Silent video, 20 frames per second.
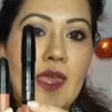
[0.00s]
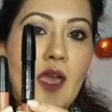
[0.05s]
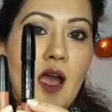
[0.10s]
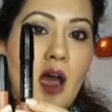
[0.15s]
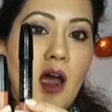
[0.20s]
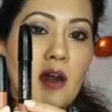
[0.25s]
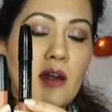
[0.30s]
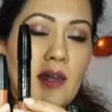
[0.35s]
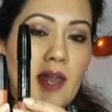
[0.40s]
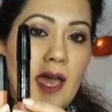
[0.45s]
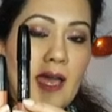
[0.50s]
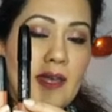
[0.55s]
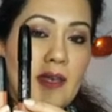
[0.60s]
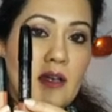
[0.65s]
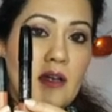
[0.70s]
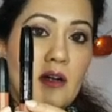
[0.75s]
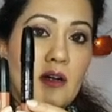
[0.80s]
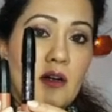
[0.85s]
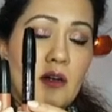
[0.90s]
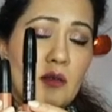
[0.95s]
they are
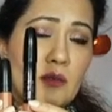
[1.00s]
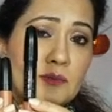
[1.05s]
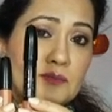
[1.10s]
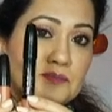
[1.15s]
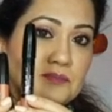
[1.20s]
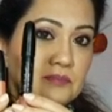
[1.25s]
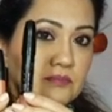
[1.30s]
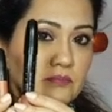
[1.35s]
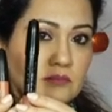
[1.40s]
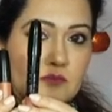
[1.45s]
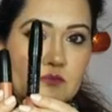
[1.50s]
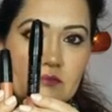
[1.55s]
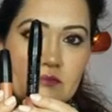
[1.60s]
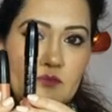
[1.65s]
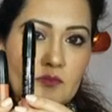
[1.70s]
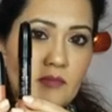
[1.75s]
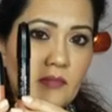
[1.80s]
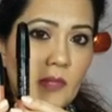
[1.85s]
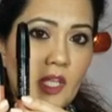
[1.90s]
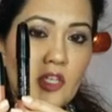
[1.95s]
like
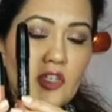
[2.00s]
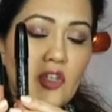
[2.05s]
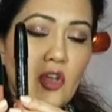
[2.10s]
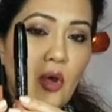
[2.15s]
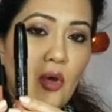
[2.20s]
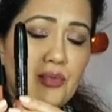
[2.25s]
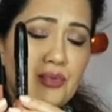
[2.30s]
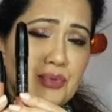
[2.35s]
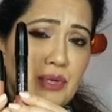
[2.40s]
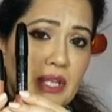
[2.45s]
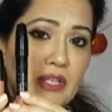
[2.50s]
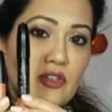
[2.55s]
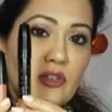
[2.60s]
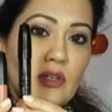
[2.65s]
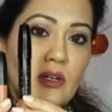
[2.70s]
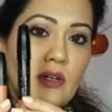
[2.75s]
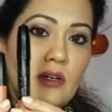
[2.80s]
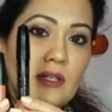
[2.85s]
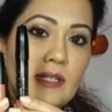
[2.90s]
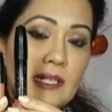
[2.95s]
your
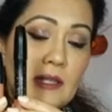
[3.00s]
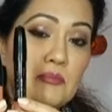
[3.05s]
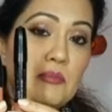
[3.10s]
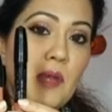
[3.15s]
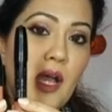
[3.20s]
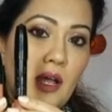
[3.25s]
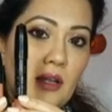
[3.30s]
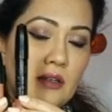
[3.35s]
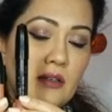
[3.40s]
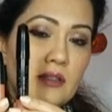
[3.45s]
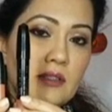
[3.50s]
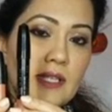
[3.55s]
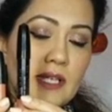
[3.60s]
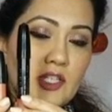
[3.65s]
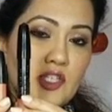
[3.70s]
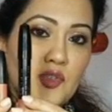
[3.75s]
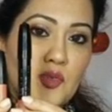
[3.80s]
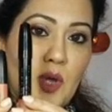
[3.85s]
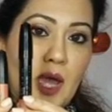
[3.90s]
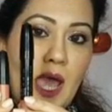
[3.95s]
regular lip color
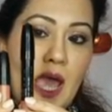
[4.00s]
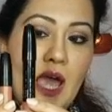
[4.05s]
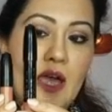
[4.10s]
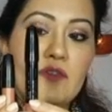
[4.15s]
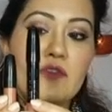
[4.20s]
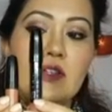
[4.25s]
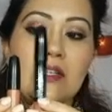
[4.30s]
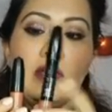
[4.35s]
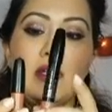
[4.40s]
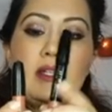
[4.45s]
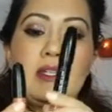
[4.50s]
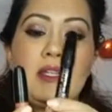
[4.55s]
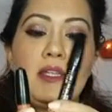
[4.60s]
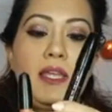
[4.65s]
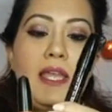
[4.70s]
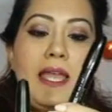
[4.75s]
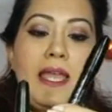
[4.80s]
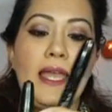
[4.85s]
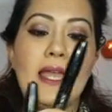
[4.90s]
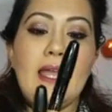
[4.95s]
that you have.
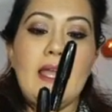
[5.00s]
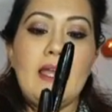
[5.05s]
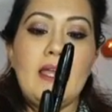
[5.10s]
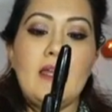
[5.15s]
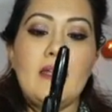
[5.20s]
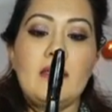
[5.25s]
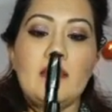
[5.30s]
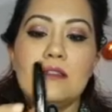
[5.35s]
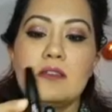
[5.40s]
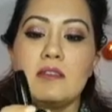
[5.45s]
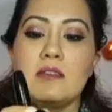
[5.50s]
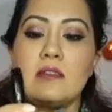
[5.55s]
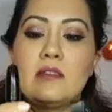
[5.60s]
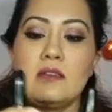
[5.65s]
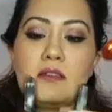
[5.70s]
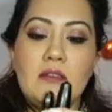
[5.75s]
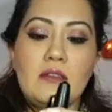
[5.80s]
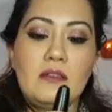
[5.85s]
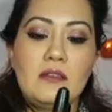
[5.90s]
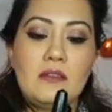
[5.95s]
And
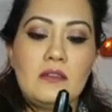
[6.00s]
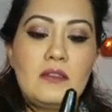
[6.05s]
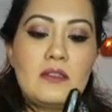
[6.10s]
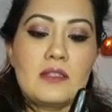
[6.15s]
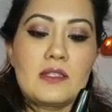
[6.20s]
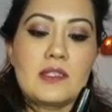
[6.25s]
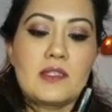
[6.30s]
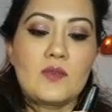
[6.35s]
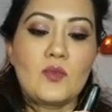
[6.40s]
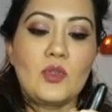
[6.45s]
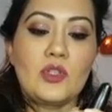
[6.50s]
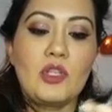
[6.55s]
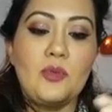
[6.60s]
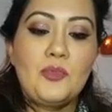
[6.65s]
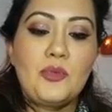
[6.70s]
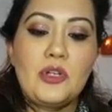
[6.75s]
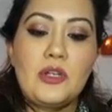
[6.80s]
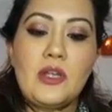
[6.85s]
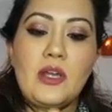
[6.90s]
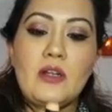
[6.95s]
this is what the
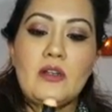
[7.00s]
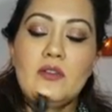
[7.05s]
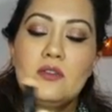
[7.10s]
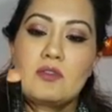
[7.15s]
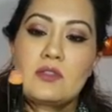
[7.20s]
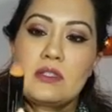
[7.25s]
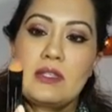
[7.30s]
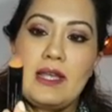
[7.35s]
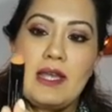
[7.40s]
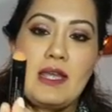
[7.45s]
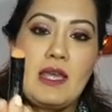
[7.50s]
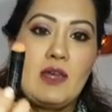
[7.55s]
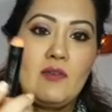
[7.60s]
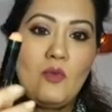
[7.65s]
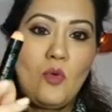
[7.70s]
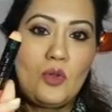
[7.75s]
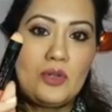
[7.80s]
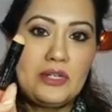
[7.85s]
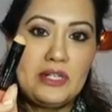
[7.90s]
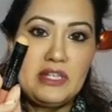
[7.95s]
product looks like.
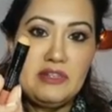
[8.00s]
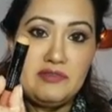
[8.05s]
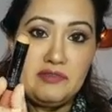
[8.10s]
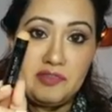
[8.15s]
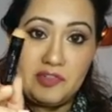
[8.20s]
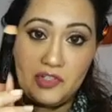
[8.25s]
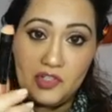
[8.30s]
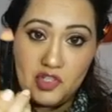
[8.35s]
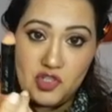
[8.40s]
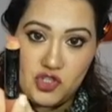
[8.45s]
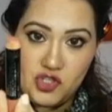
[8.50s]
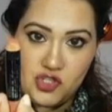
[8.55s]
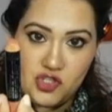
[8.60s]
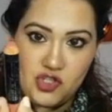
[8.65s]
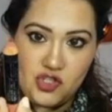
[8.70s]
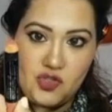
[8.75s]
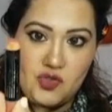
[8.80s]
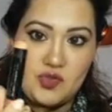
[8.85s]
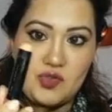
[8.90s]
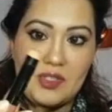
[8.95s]
I've already
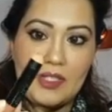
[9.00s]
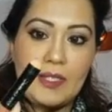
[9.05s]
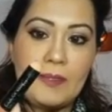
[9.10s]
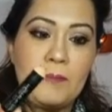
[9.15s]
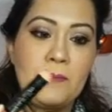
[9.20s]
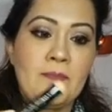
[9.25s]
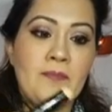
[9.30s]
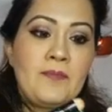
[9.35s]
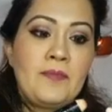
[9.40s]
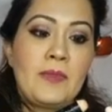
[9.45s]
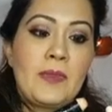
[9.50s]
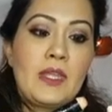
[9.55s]
finished using.